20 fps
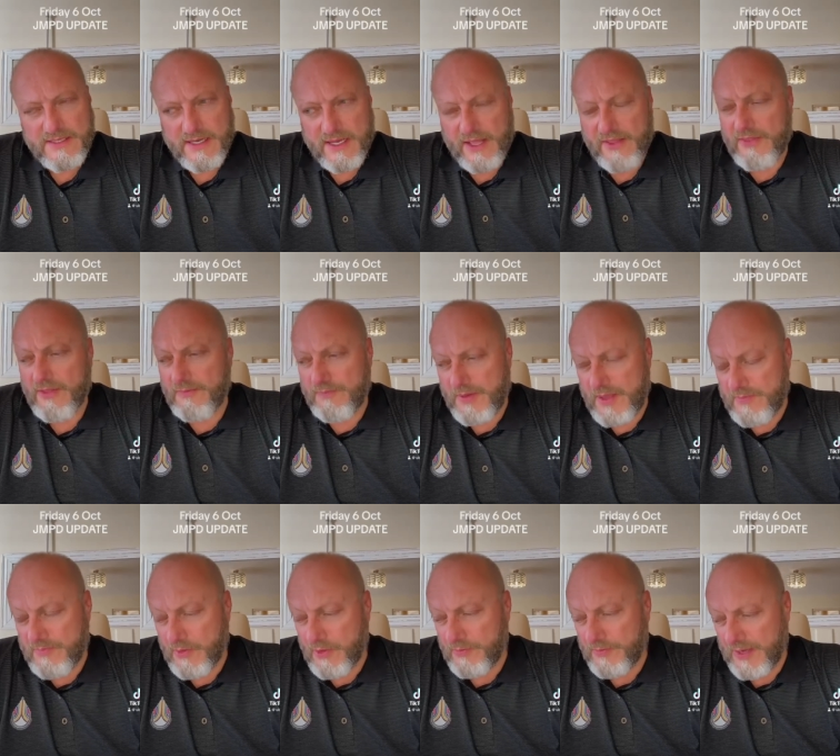other
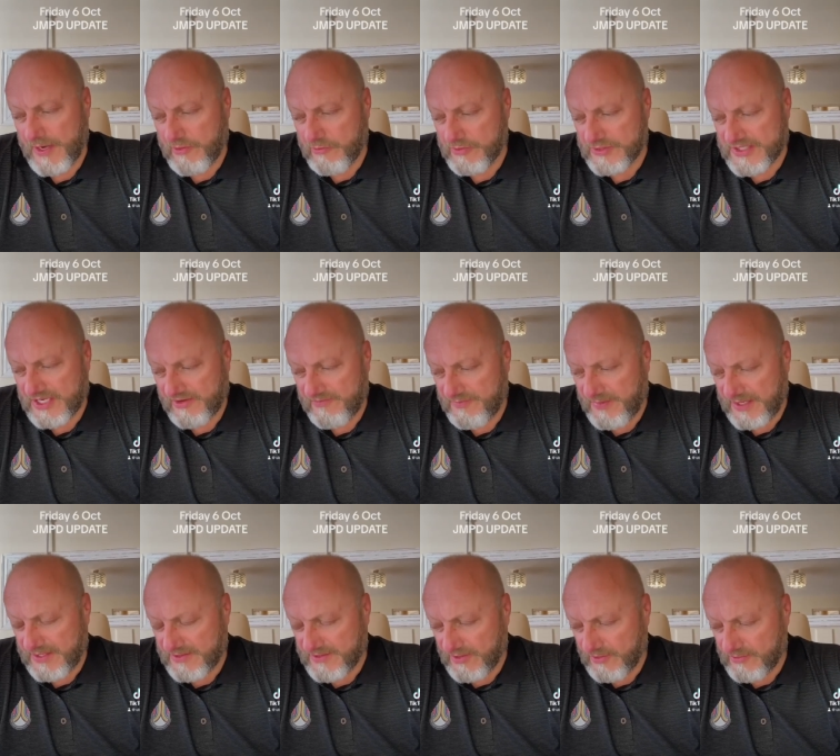people, because I've
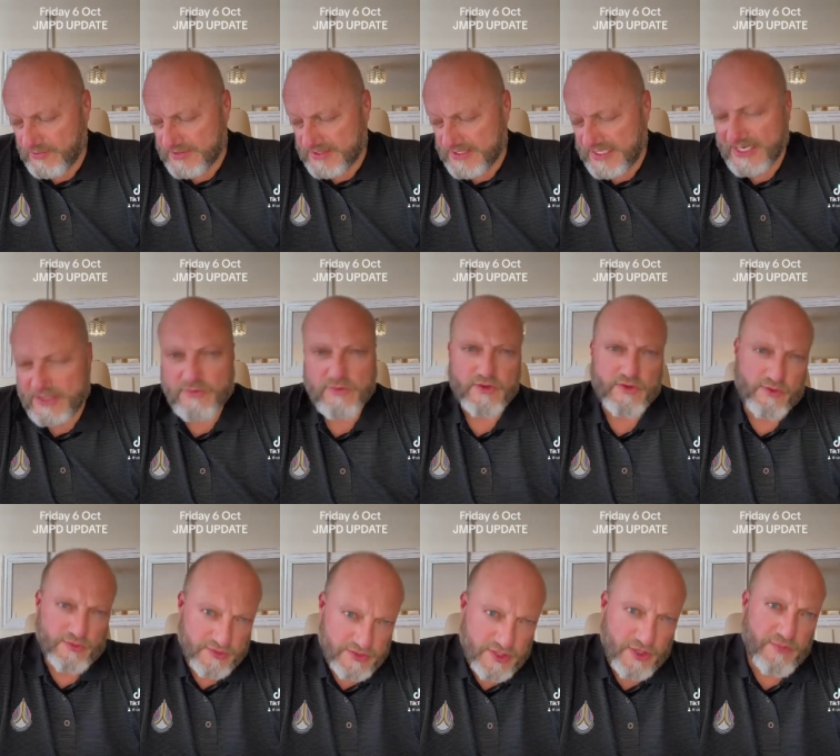been told that would
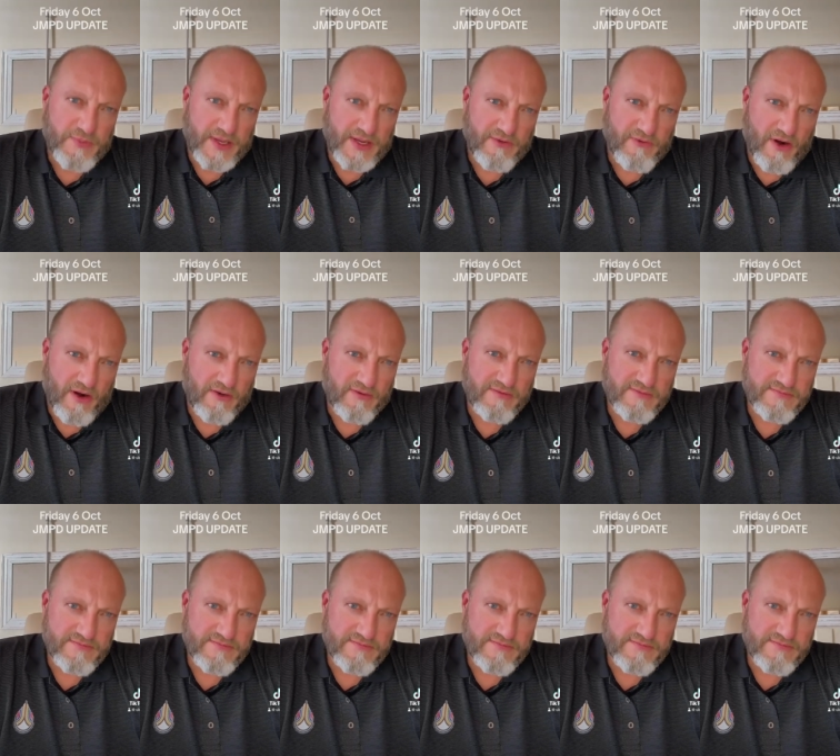also be wrong.